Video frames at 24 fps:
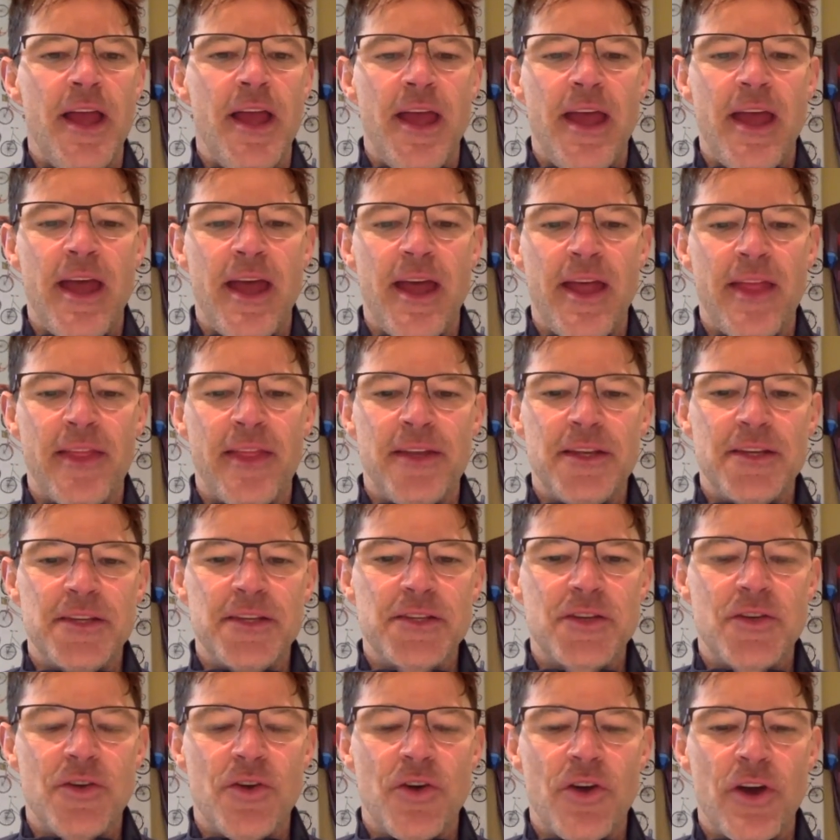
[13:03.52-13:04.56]
and the
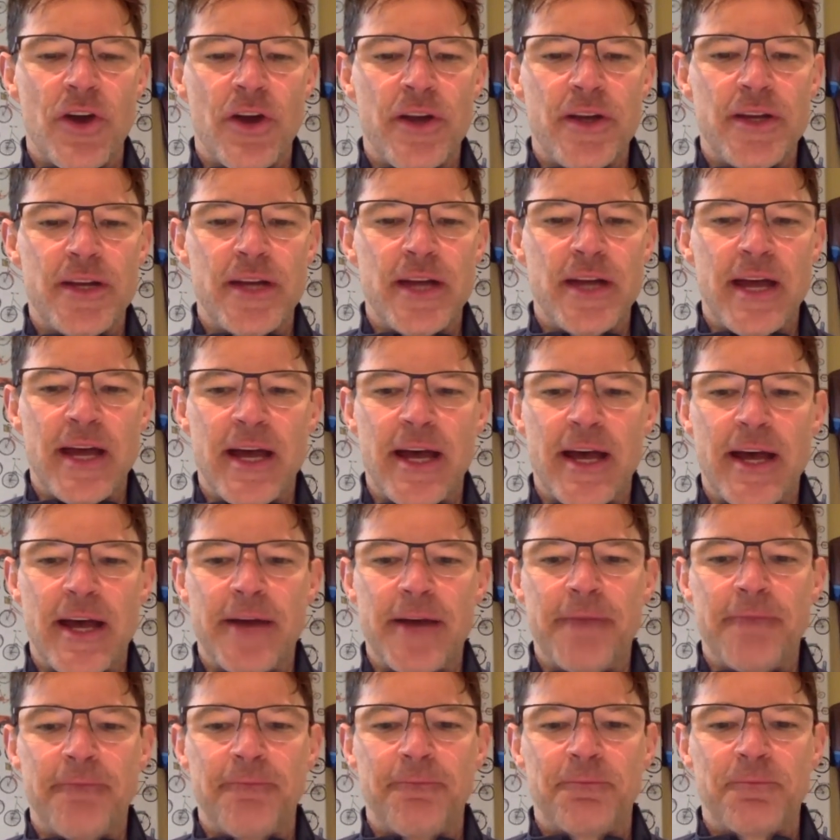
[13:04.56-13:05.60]
Discord
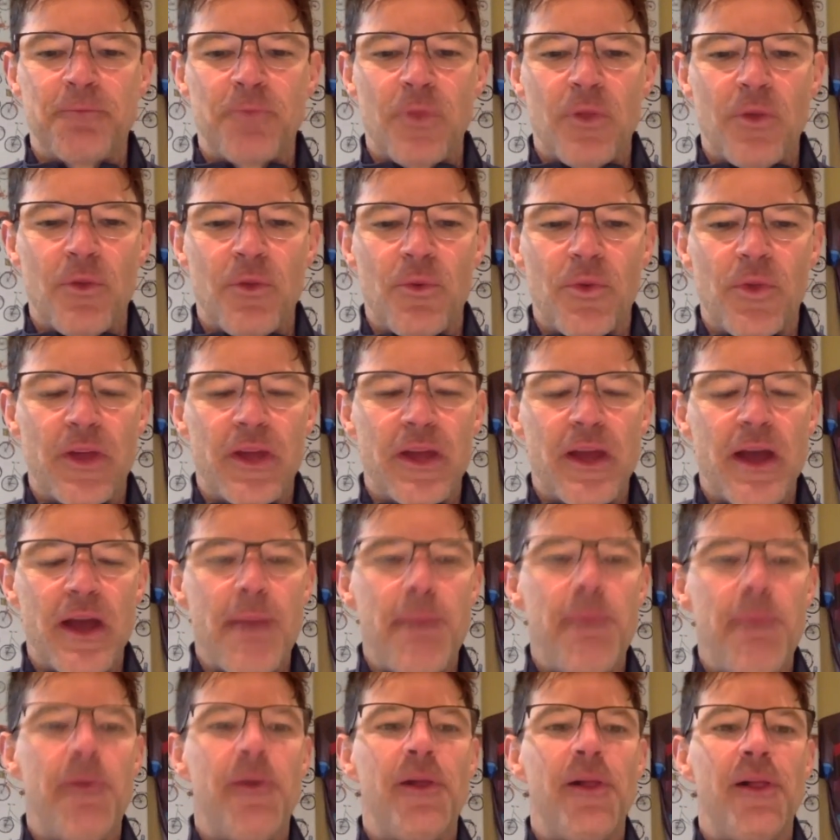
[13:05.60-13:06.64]
with a
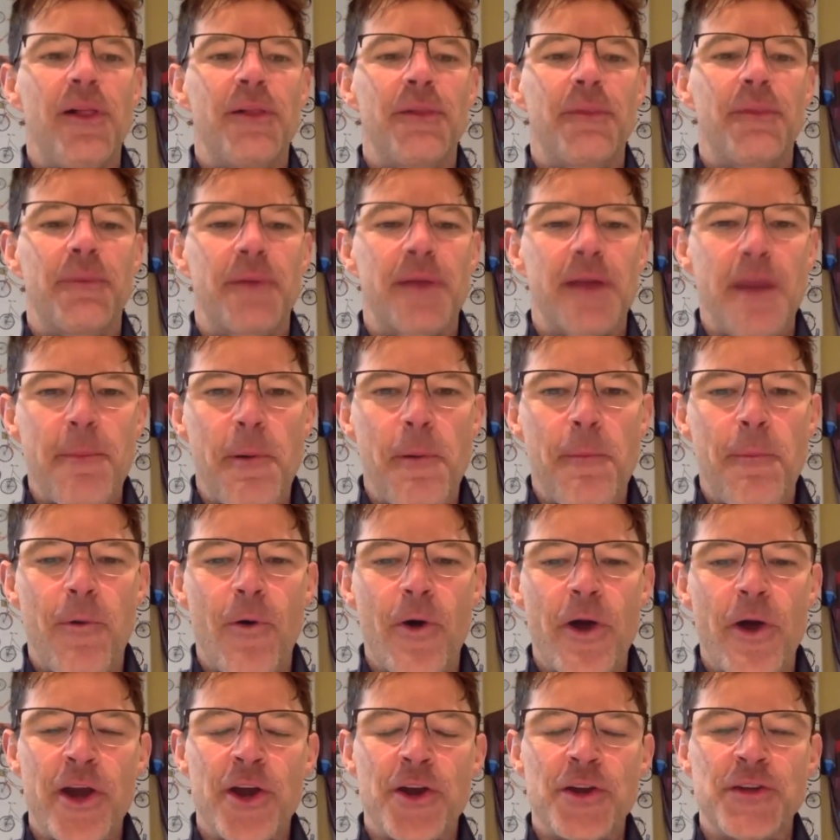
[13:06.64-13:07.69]
couple
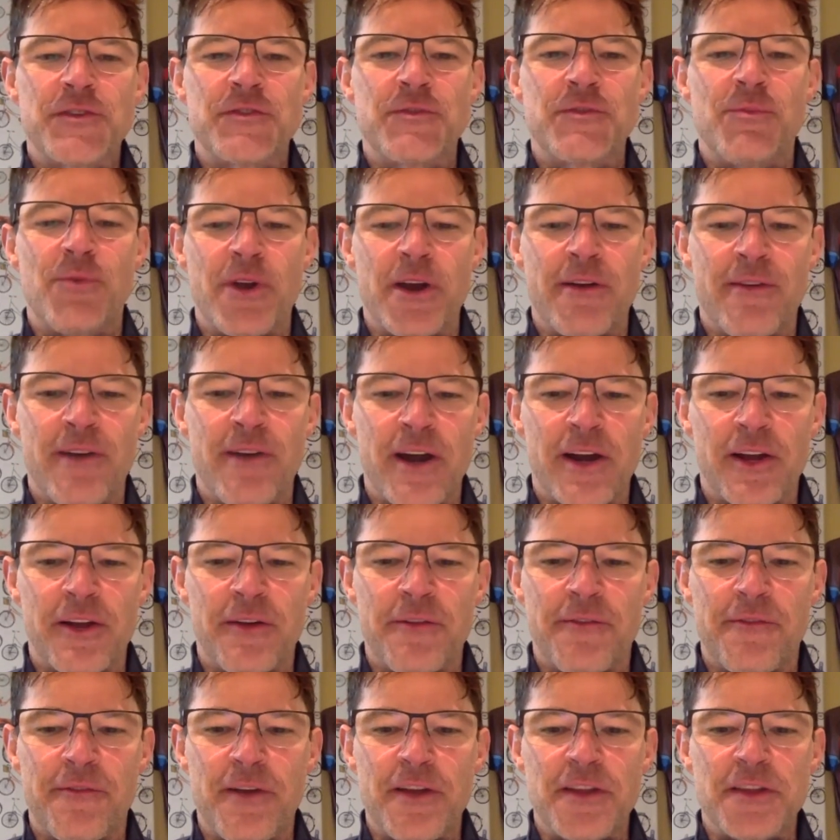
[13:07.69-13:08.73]
pointers from one of our
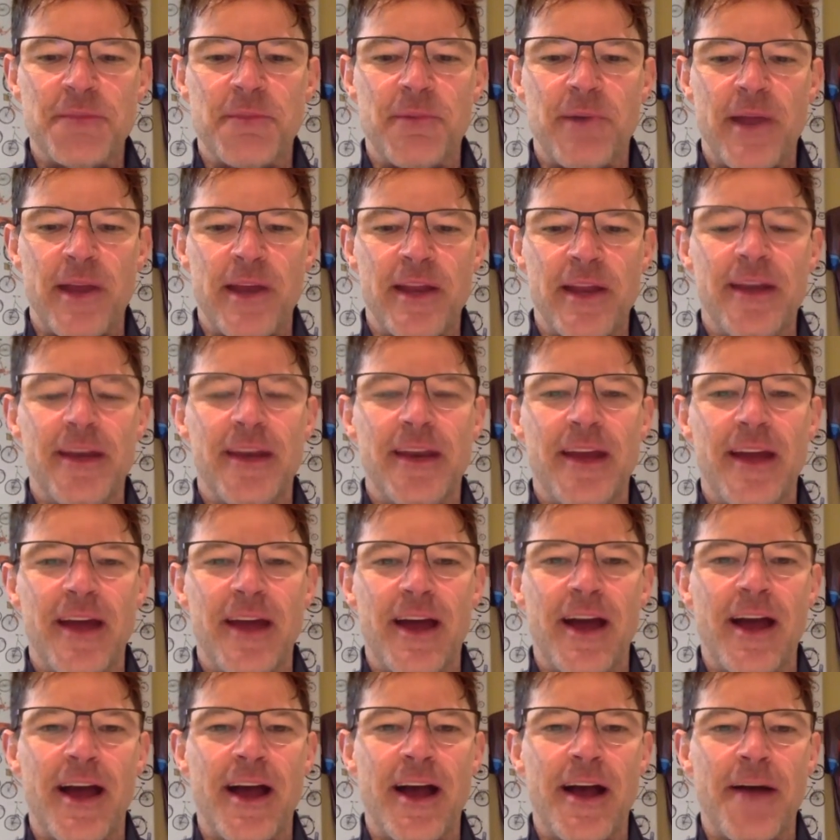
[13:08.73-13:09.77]
good friends, Brendan,
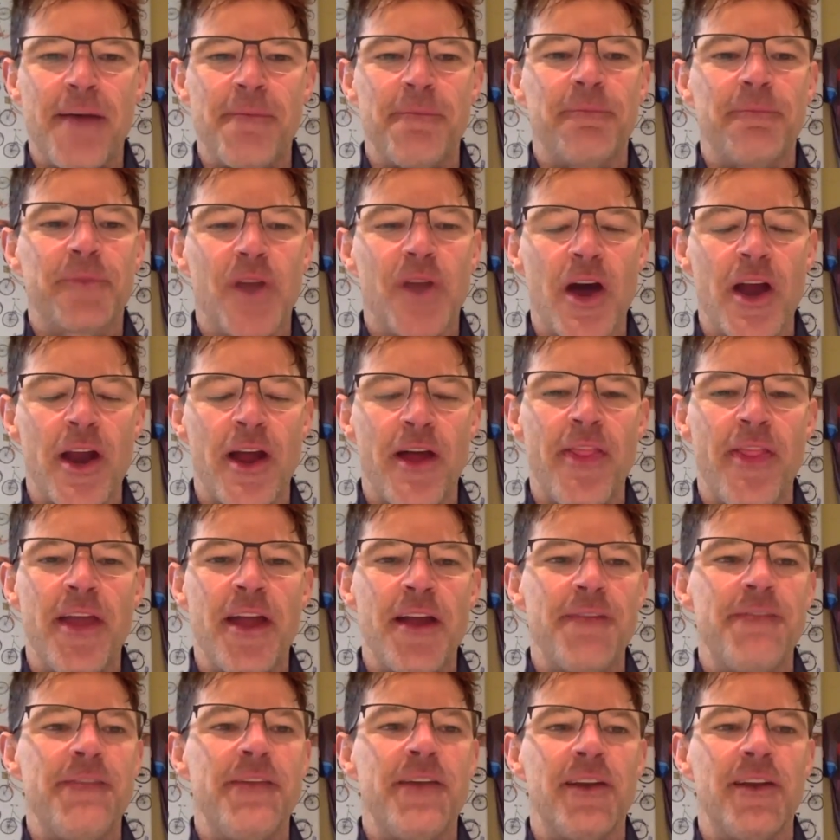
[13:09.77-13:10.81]
got on
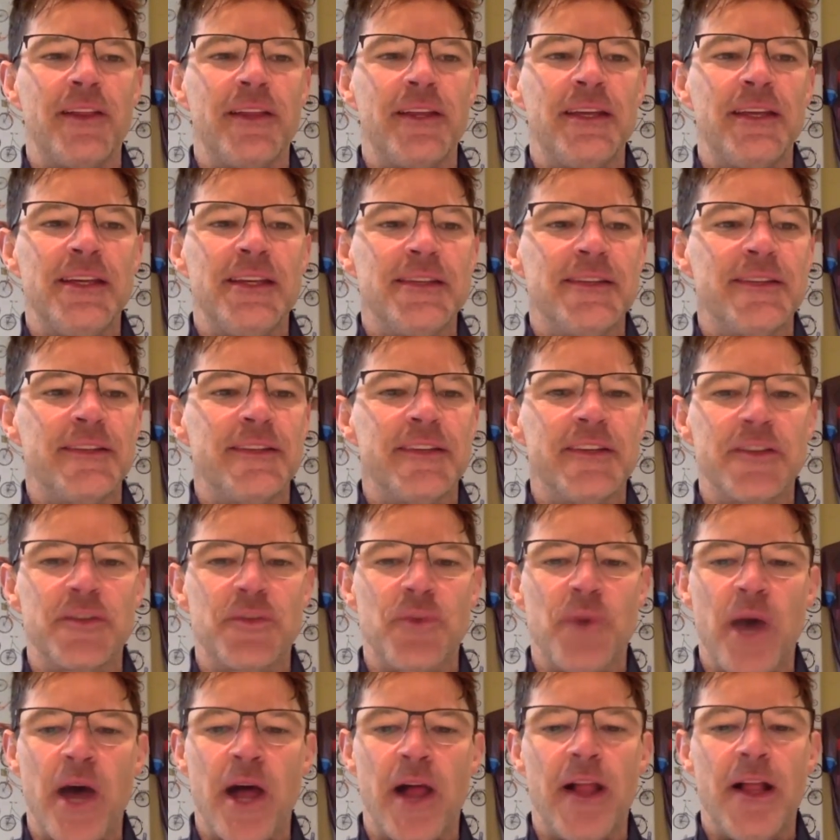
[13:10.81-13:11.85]
there fairly easily as
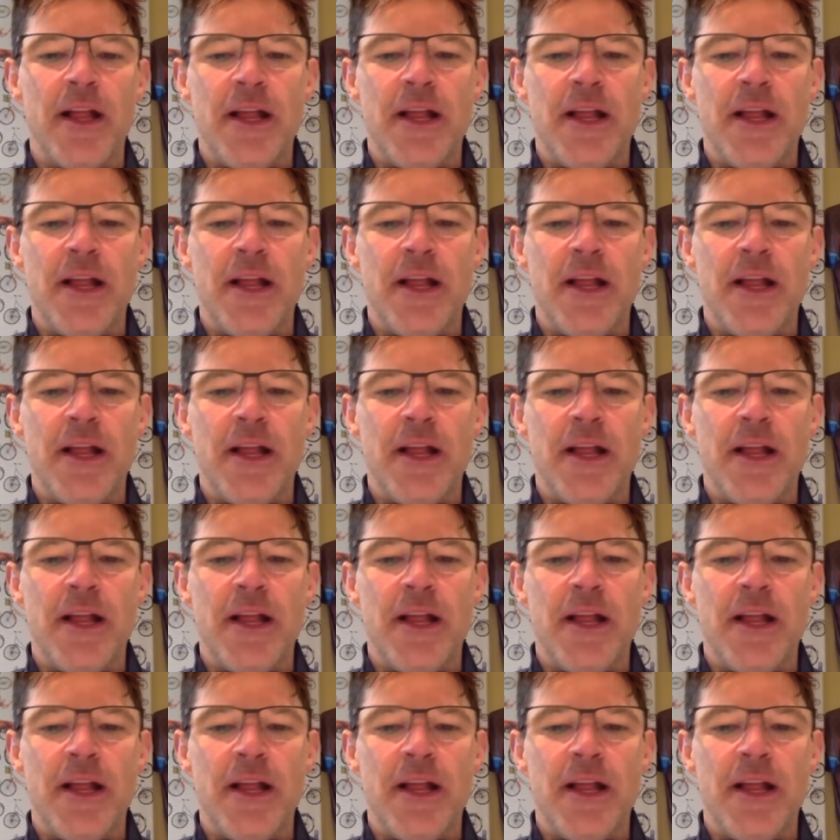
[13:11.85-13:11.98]
well.